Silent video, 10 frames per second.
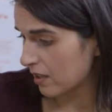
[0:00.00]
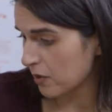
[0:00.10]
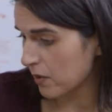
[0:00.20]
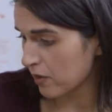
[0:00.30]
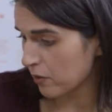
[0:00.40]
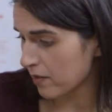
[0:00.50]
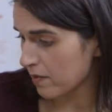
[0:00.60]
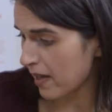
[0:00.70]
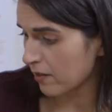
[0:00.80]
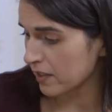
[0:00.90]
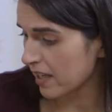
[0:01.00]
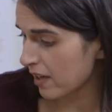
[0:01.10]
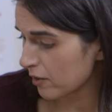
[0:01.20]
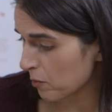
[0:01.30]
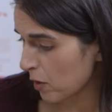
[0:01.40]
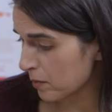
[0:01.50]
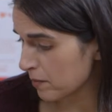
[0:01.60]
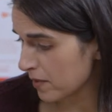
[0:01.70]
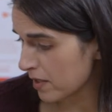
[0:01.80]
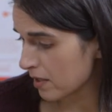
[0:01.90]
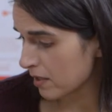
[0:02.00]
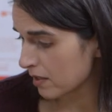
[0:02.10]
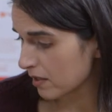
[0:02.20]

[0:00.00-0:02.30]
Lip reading: Do either of them have any health problems?